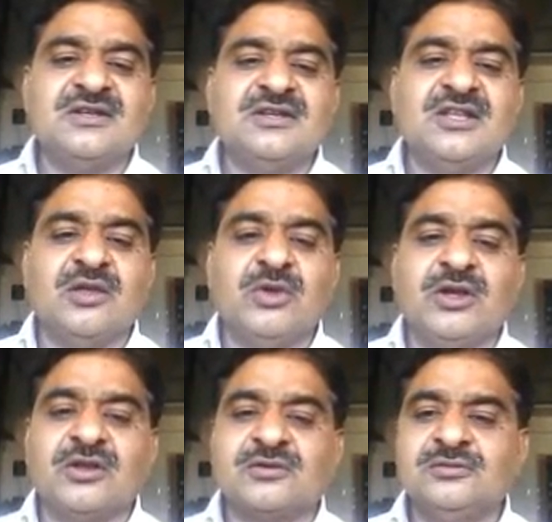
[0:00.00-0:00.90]

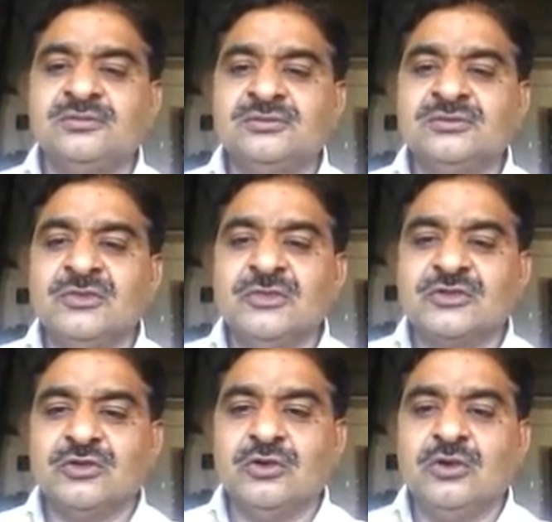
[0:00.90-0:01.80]
denominator.
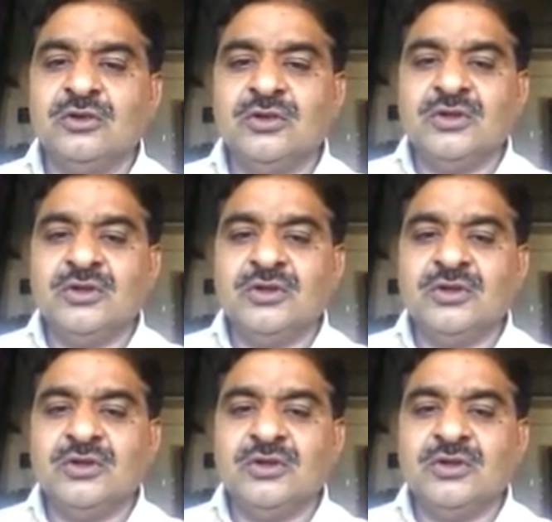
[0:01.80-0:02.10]
So